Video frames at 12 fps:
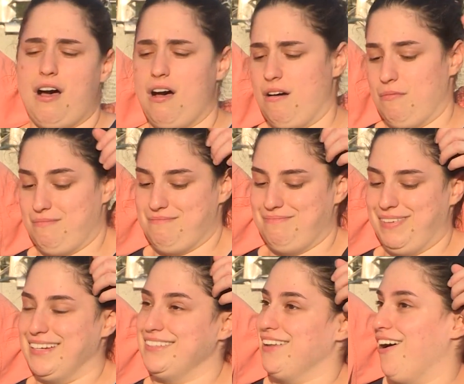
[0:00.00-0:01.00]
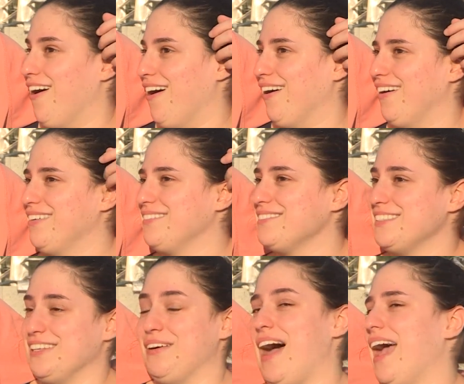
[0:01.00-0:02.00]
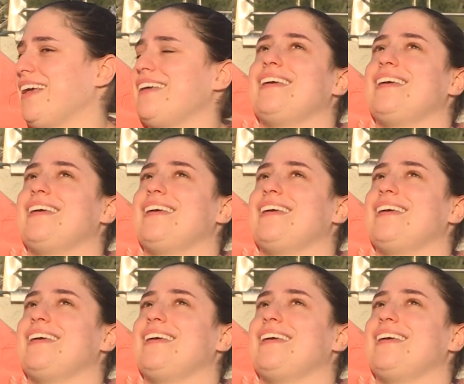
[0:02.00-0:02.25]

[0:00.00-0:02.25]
my dog, so I